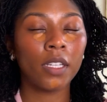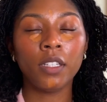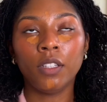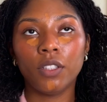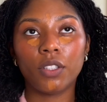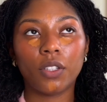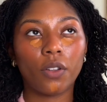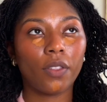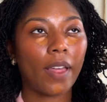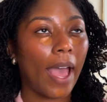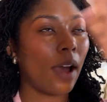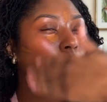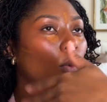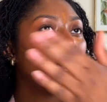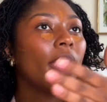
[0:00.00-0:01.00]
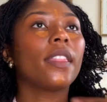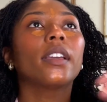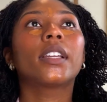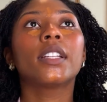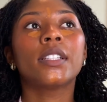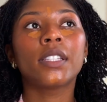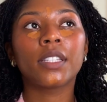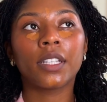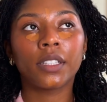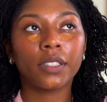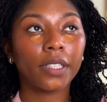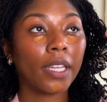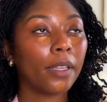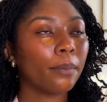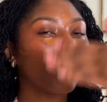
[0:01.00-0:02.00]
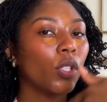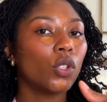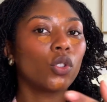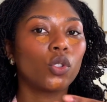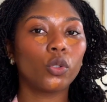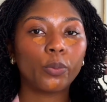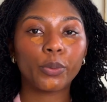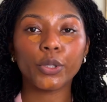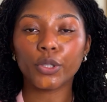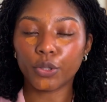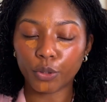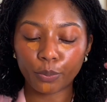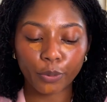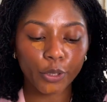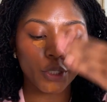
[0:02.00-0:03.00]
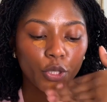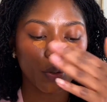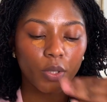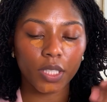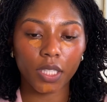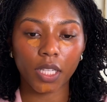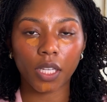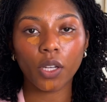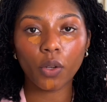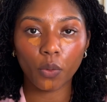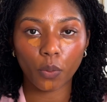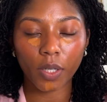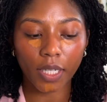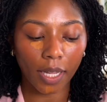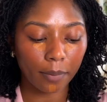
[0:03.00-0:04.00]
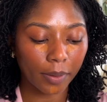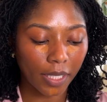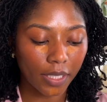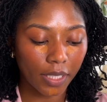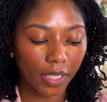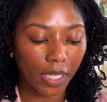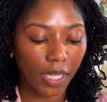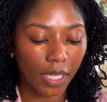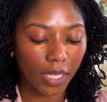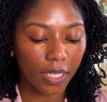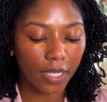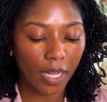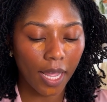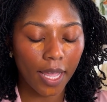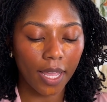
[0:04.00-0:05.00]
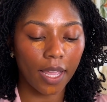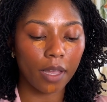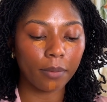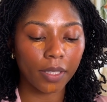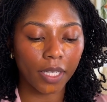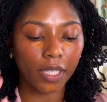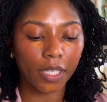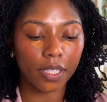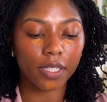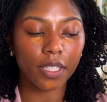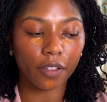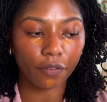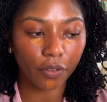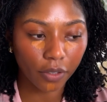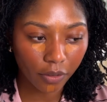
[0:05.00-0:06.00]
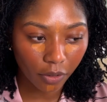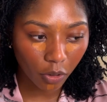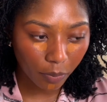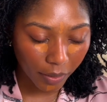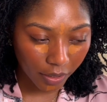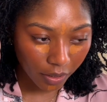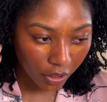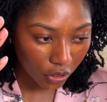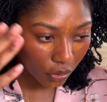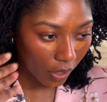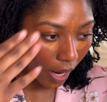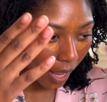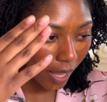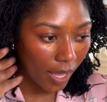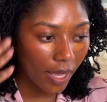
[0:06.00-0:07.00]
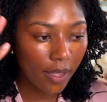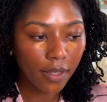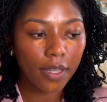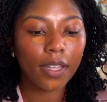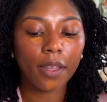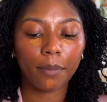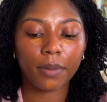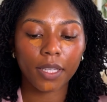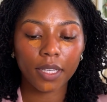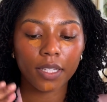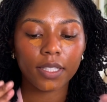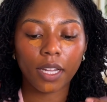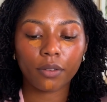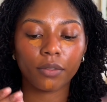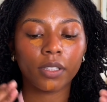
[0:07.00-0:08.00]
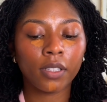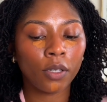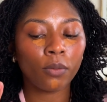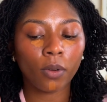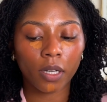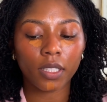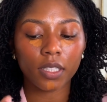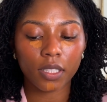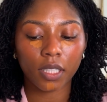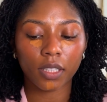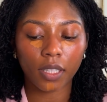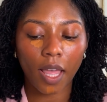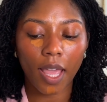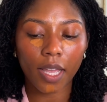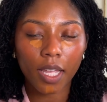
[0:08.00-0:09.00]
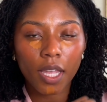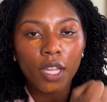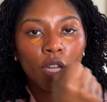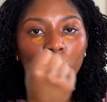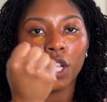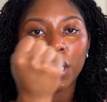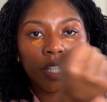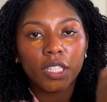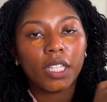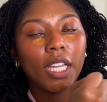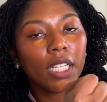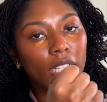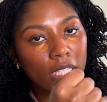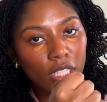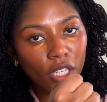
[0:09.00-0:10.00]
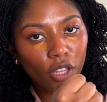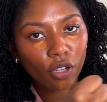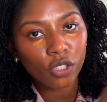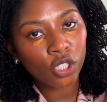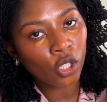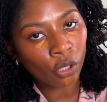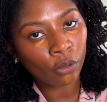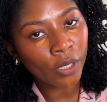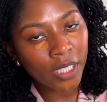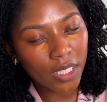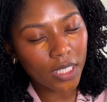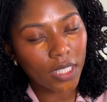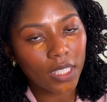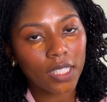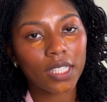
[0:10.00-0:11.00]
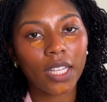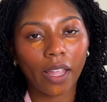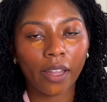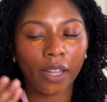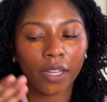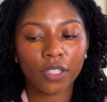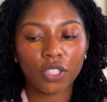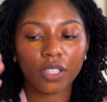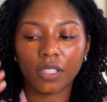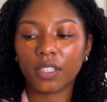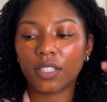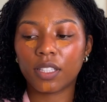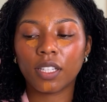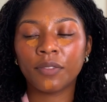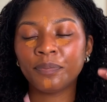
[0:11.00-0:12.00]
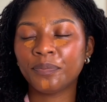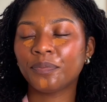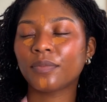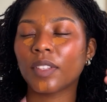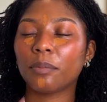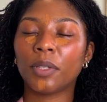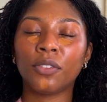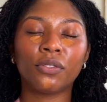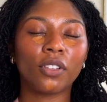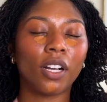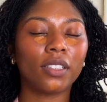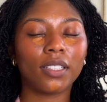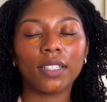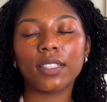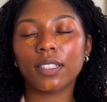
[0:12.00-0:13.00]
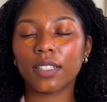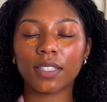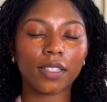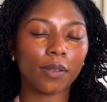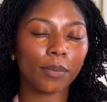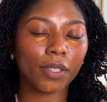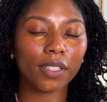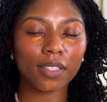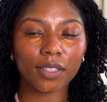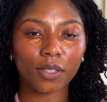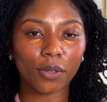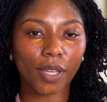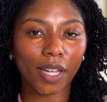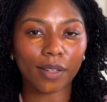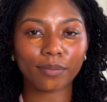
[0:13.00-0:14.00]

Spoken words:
so that way the concealer can be super duper juicy when I blend it in. I am letting it sit for a little bit to dry because I really want it to like get into those creases and just be flawless and seamless. So yeah,